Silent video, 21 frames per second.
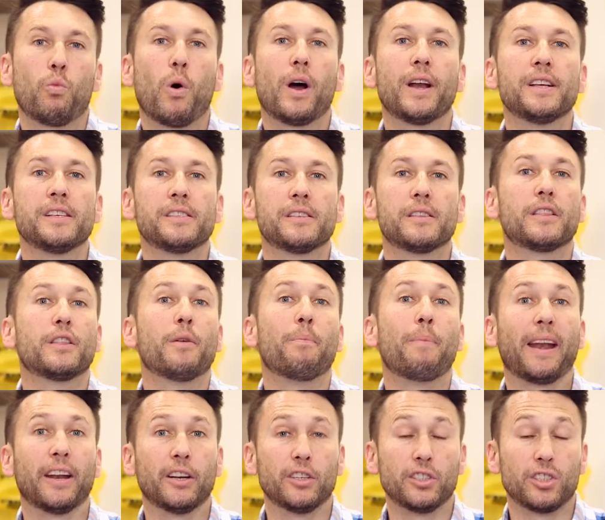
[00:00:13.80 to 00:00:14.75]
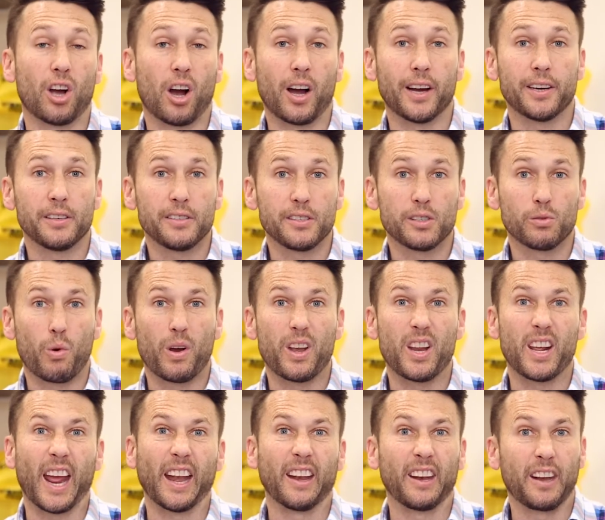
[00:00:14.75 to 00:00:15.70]
One is the meningitis, when
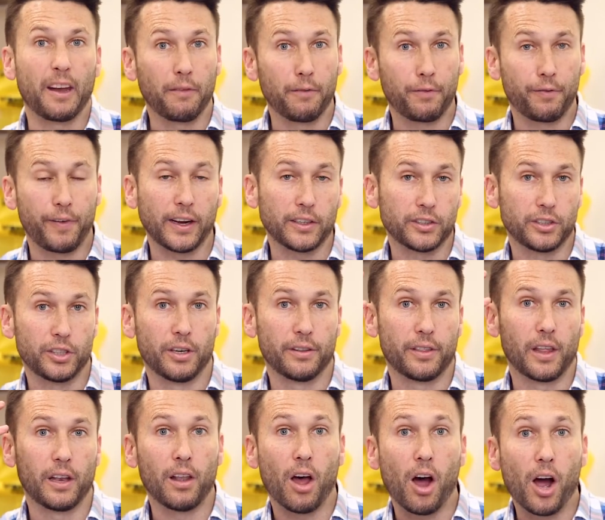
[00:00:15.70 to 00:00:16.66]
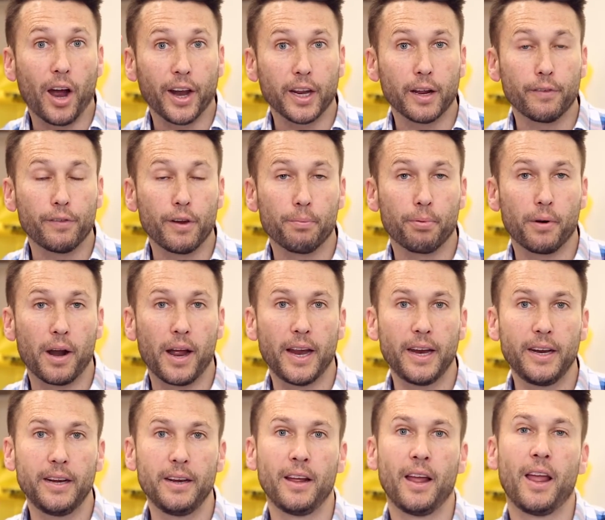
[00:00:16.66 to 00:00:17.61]
you get an infection of the lining of your
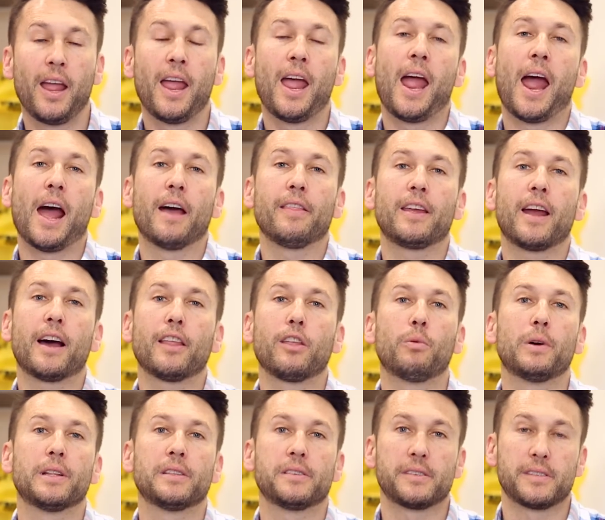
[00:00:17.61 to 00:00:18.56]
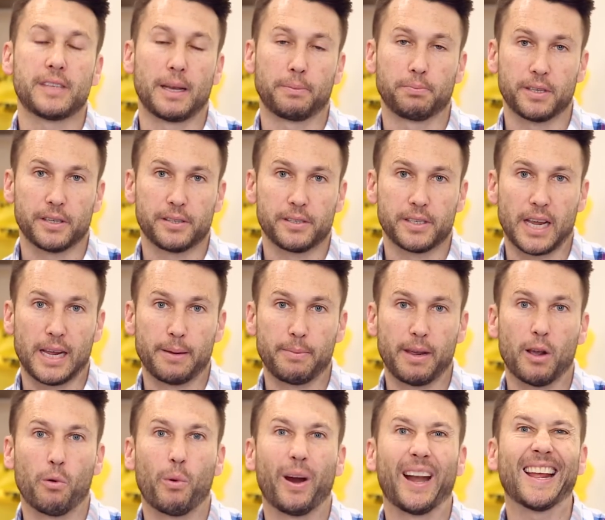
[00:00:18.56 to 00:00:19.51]
brain, and the other one's
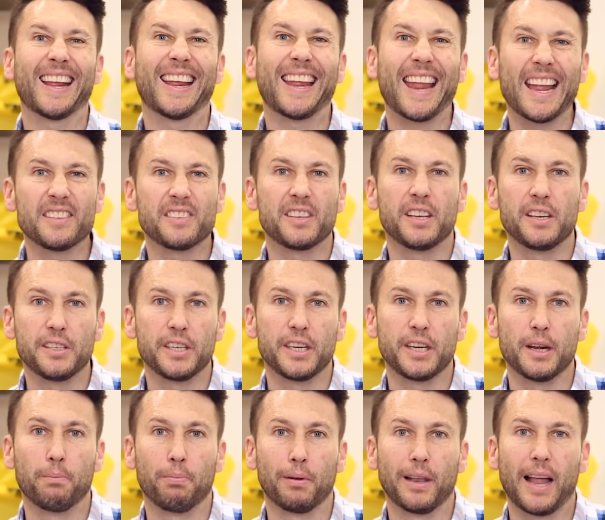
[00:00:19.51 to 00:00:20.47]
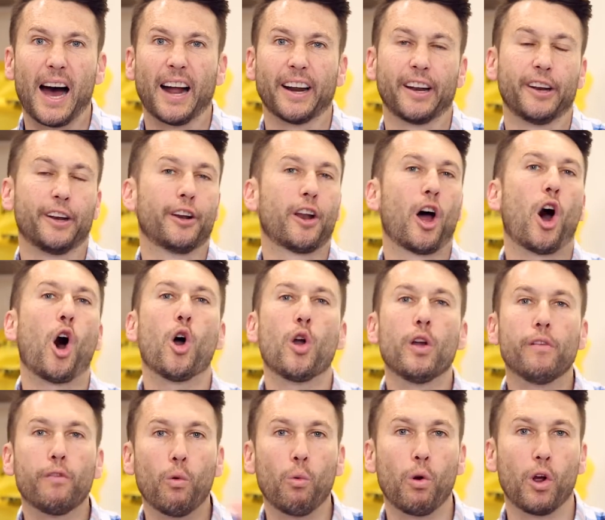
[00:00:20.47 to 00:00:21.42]
septicemia, when it gets into your blood and it
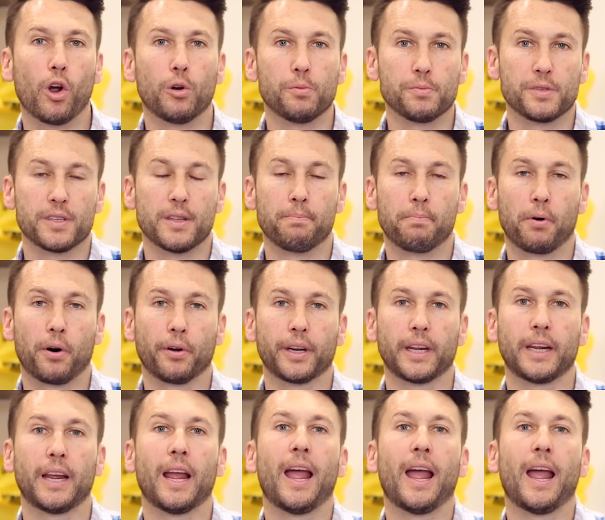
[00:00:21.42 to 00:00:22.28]
overwhelms the body.